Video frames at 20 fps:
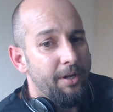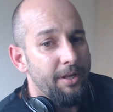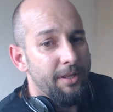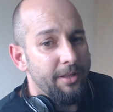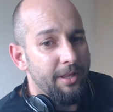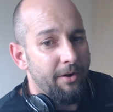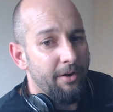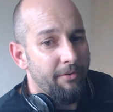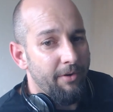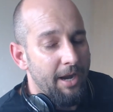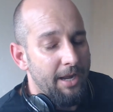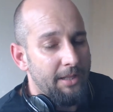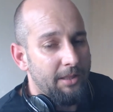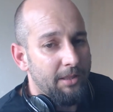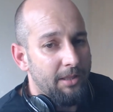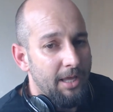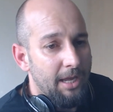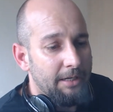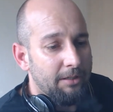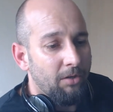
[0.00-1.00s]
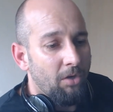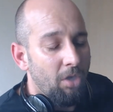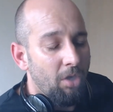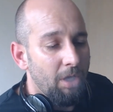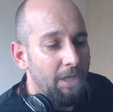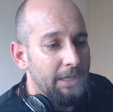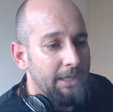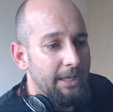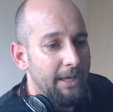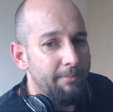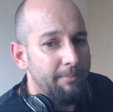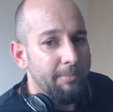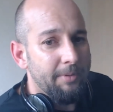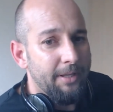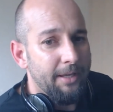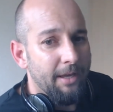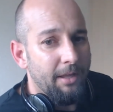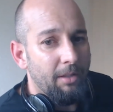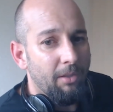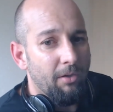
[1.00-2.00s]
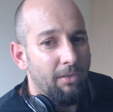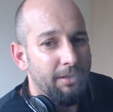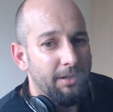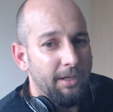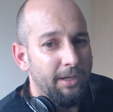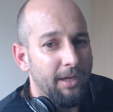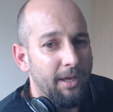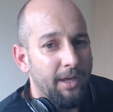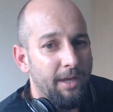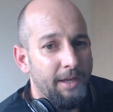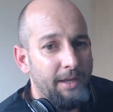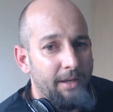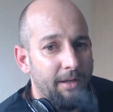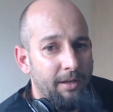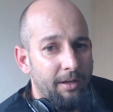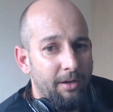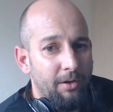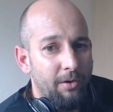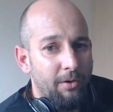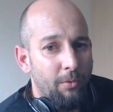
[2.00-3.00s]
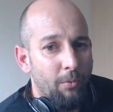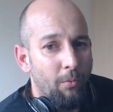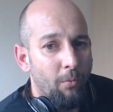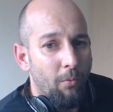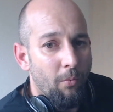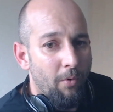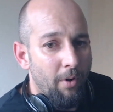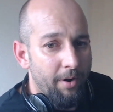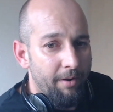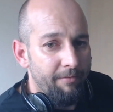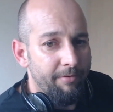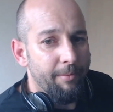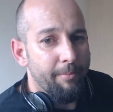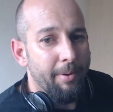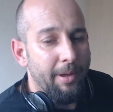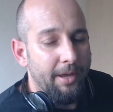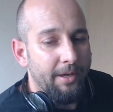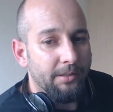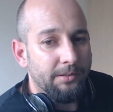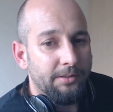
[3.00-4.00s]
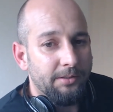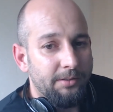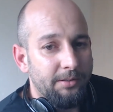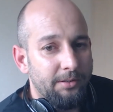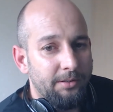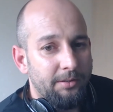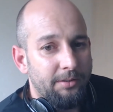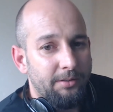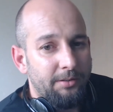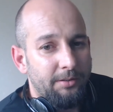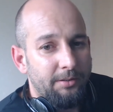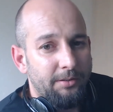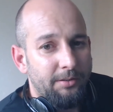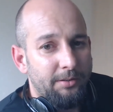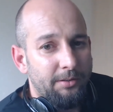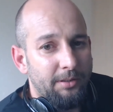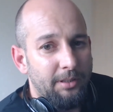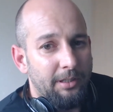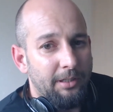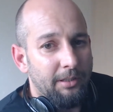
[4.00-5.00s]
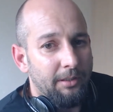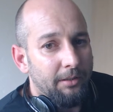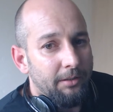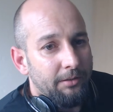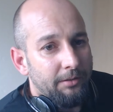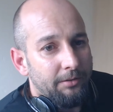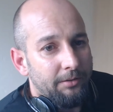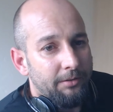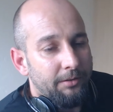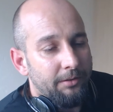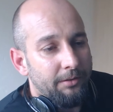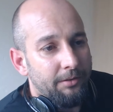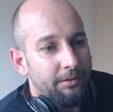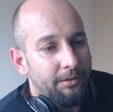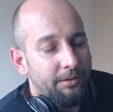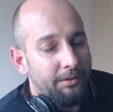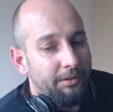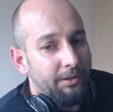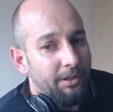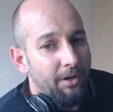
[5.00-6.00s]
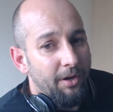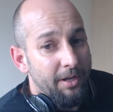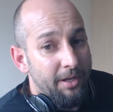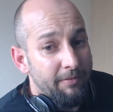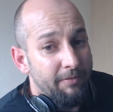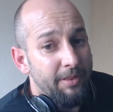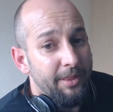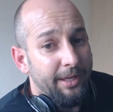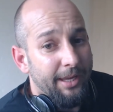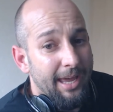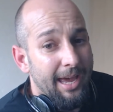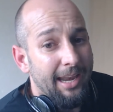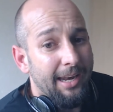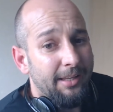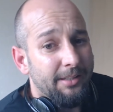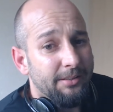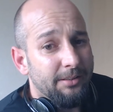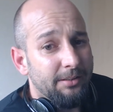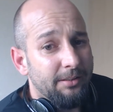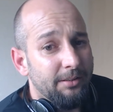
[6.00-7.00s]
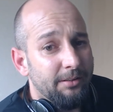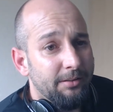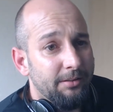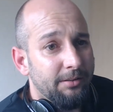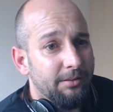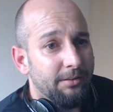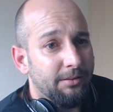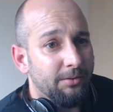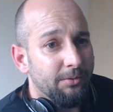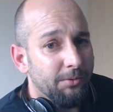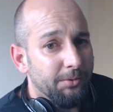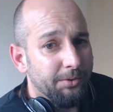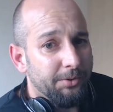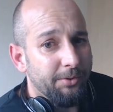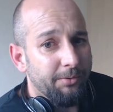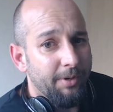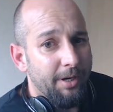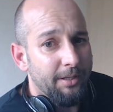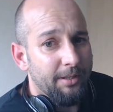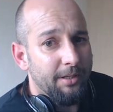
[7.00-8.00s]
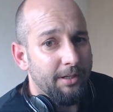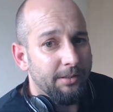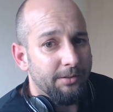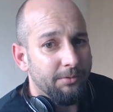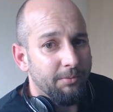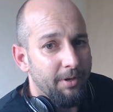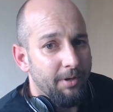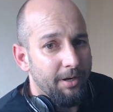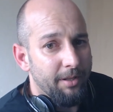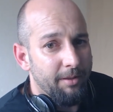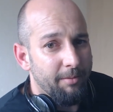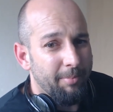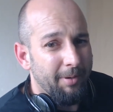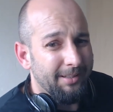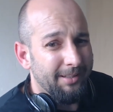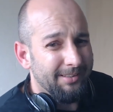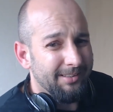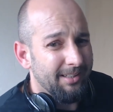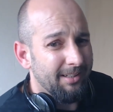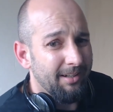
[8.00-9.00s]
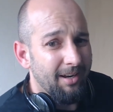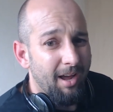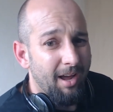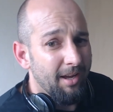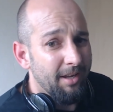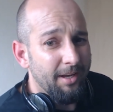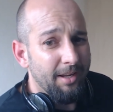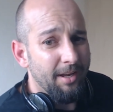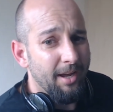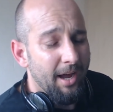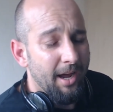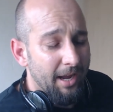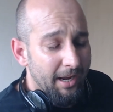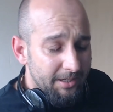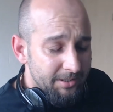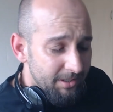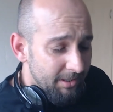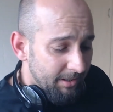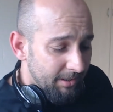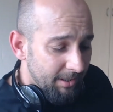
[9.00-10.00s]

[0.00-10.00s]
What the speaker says: they rate that Holic MTL RDA one of the best. And even the Galaxy is also rated as one of the best. And I actually